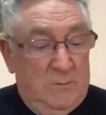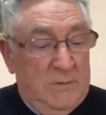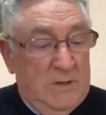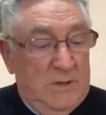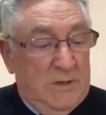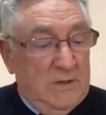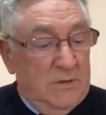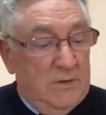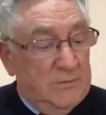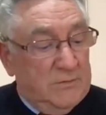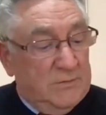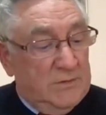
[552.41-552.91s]

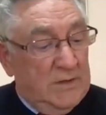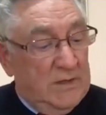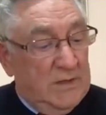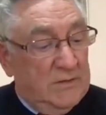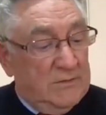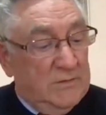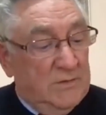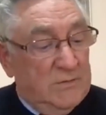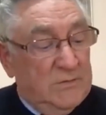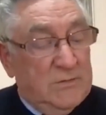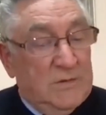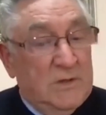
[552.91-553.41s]
Because,
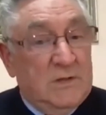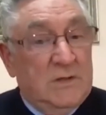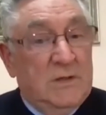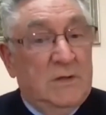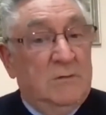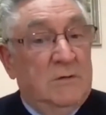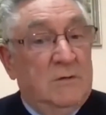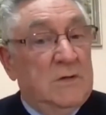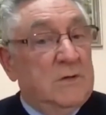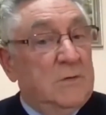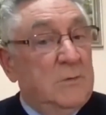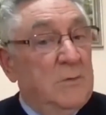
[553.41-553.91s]
as I said,
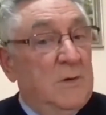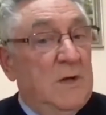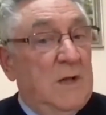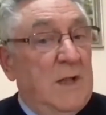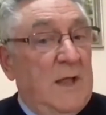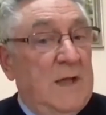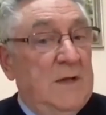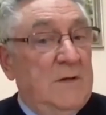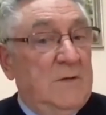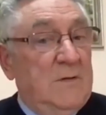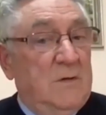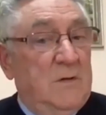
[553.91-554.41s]
they're
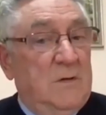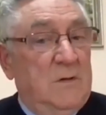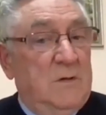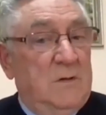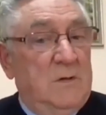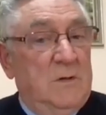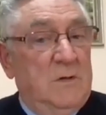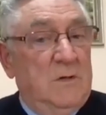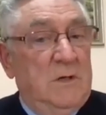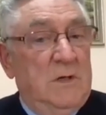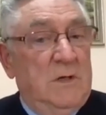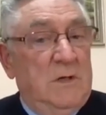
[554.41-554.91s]
interrelated.